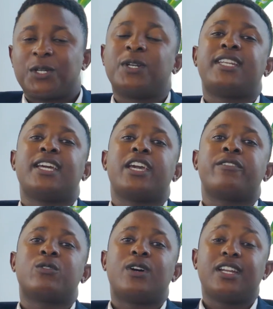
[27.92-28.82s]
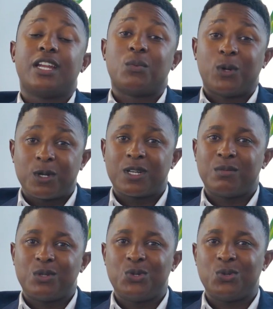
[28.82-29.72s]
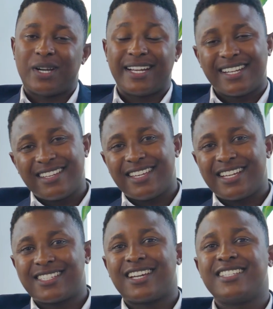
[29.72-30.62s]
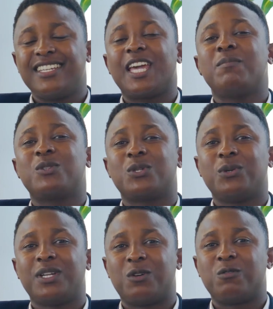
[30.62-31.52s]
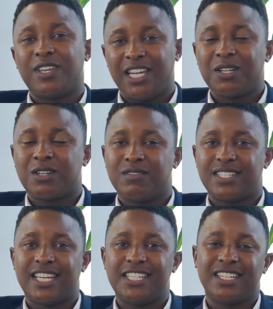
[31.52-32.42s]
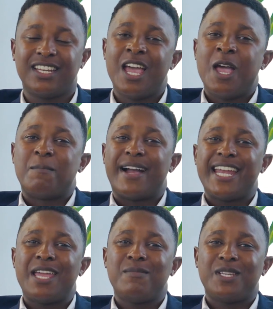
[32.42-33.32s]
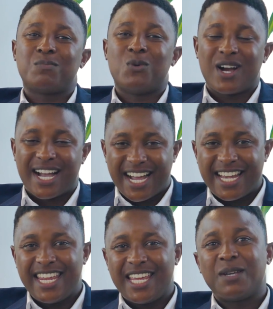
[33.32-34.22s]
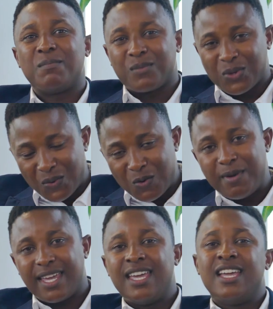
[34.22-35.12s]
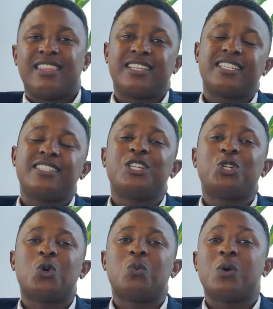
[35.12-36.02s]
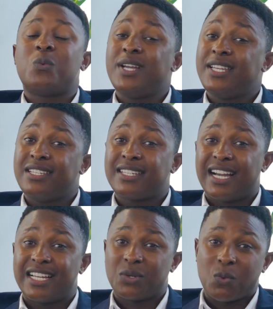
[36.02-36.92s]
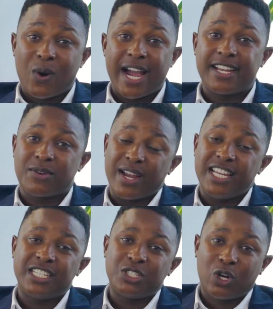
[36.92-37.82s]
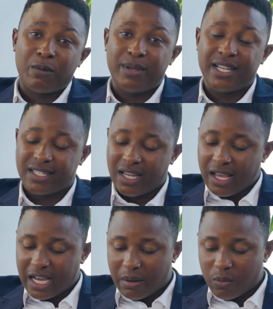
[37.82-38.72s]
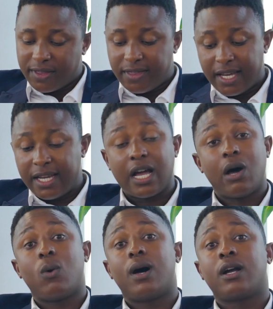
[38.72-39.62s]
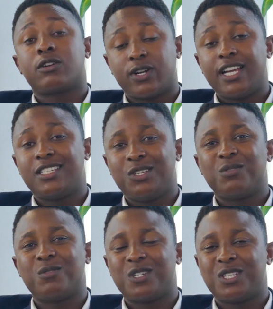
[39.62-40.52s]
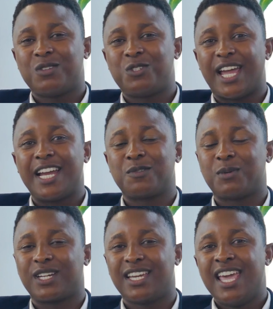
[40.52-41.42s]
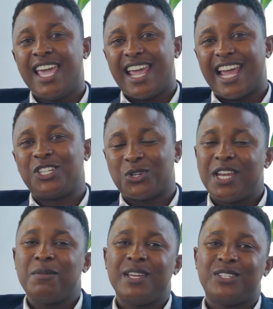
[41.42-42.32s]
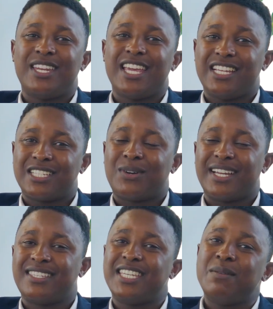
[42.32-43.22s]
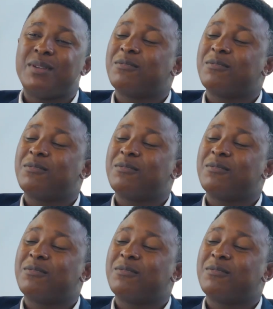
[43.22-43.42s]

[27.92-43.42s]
Good day, everyone, and welcome to another exciting episode of In Conversation. My name is Bongani Mncube. This is the show where we discuss wide-ranging topics within our great University of Johannesburg. And joining me today is our esteemed